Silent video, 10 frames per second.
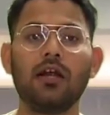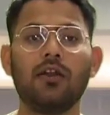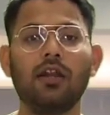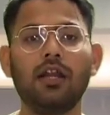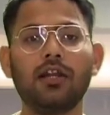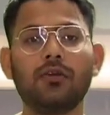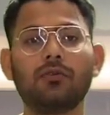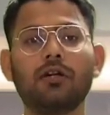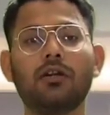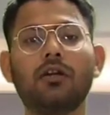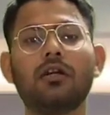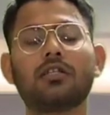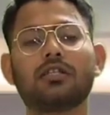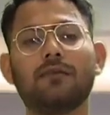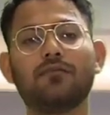Related to the
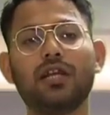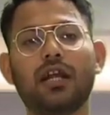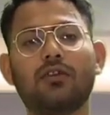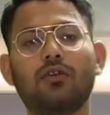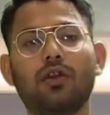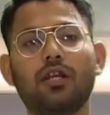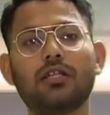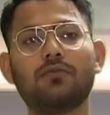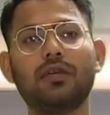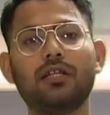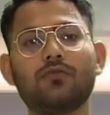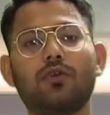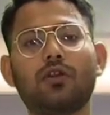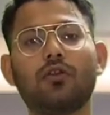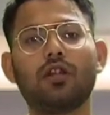subject knowledge means
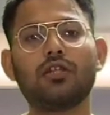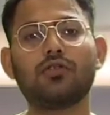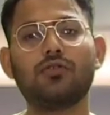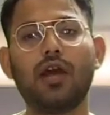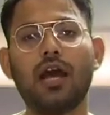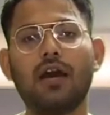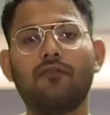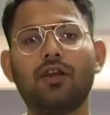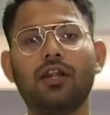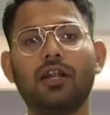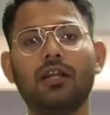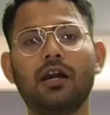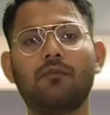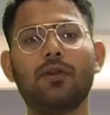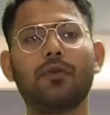what knowledge do you have really in
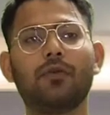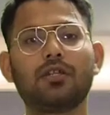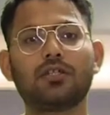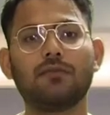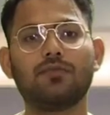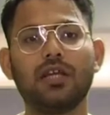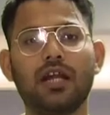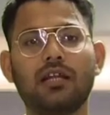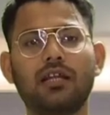a particular subject.